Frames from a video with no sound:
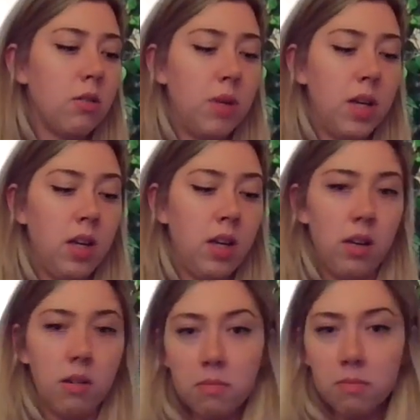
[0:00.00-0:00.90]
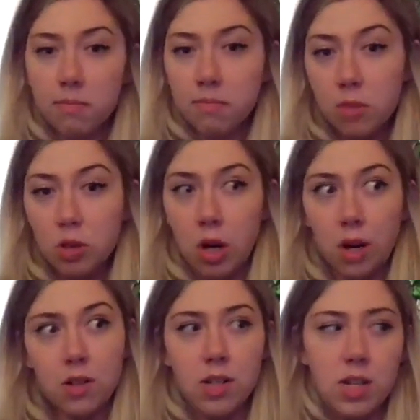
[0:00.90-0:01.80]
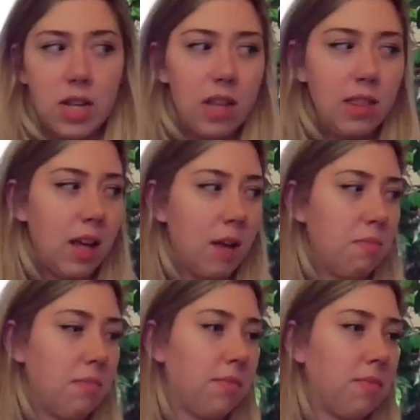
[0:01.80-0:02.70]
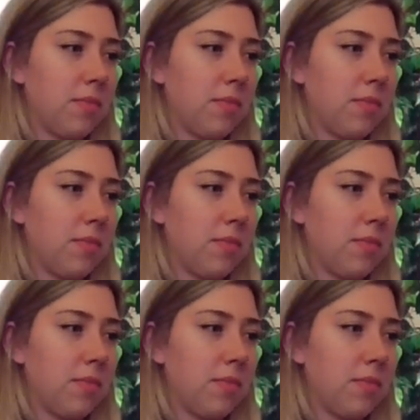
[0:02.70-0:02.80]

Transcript: we start to date them.